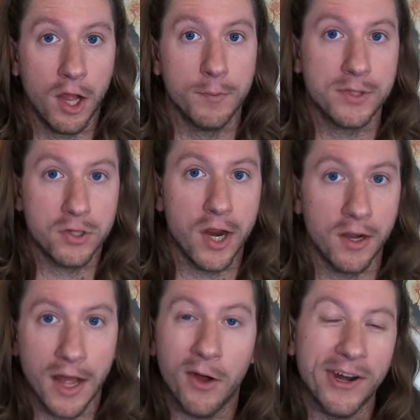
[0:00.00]
helps the
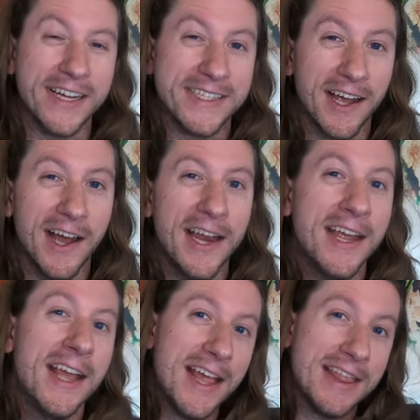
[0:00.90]
channel out a ton.
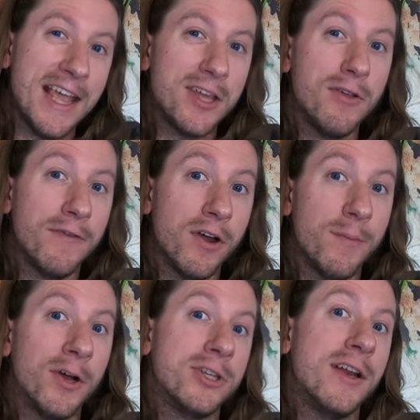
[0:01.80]
Thank you very
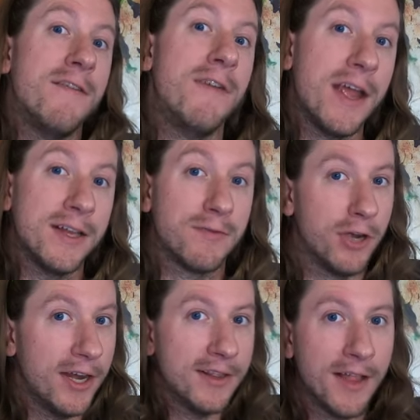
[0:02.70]
much in advance for
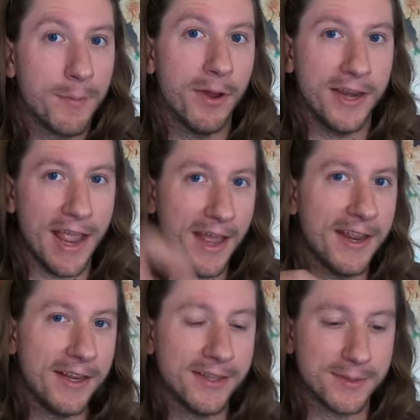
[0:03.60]
hitting the like button and
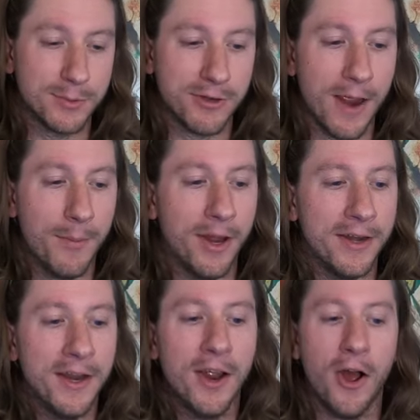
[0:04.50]
hitting the subscribe
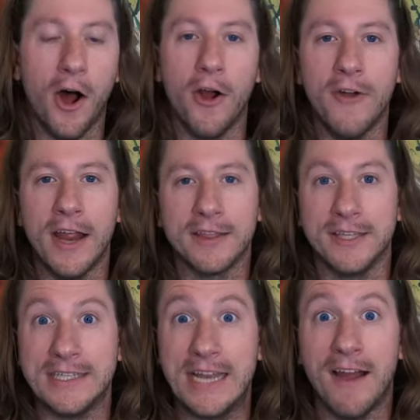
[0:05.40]
button. All right,
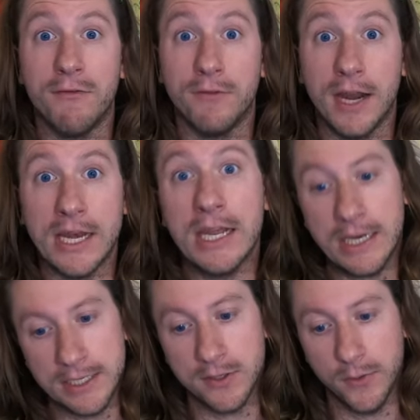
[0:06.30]
let's dive right
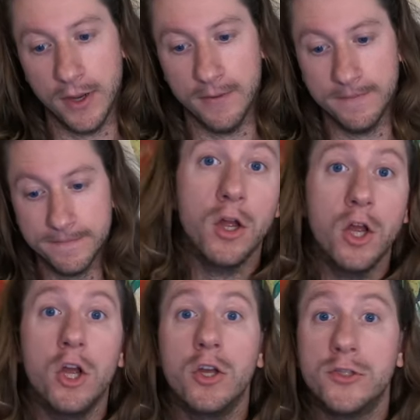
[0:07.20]
into it.
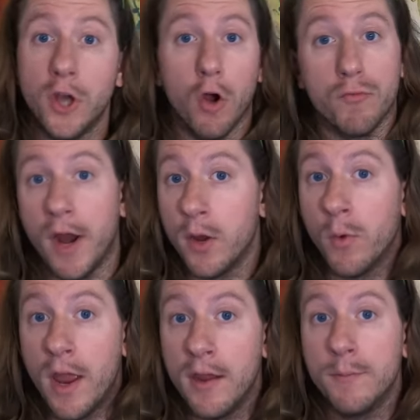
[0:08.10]
So, right
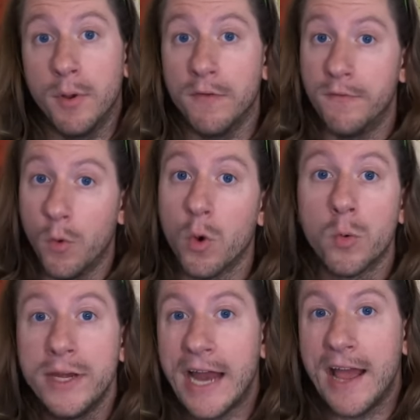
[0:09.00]
away, before
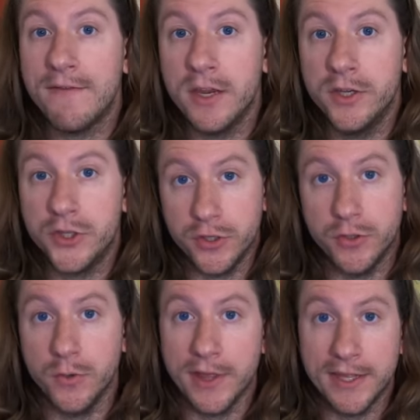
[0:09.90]
we dive
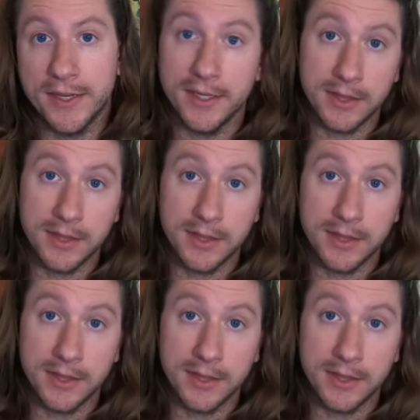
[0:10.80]
into the